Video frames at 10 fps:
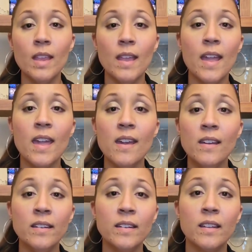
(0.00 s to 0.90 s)

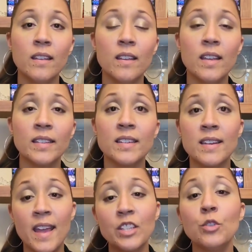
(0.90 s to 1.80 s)
And it's a
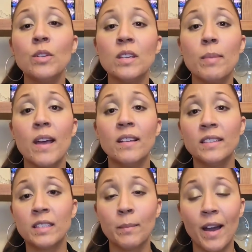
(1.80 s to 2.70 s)
naturally
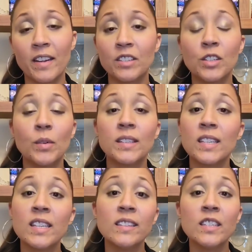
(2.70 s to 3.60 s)
balanced body, so it's
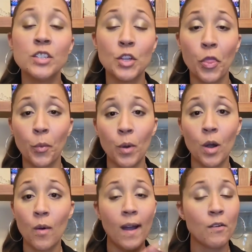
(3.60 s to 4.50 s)
easy to
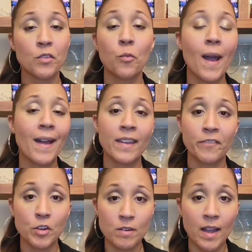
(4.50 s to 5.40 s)
throw out of whack
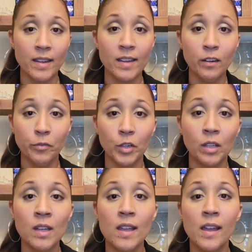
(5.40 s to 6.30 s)
if you're not
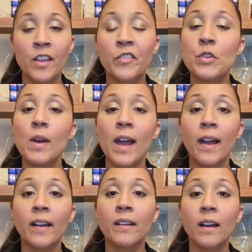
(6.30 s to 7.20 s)
careful. If you
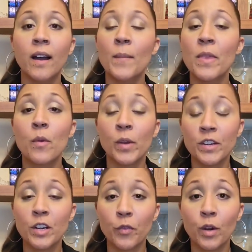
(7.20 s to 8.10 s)
add, in the
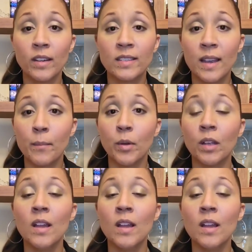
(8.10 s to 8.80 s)
winter, for example,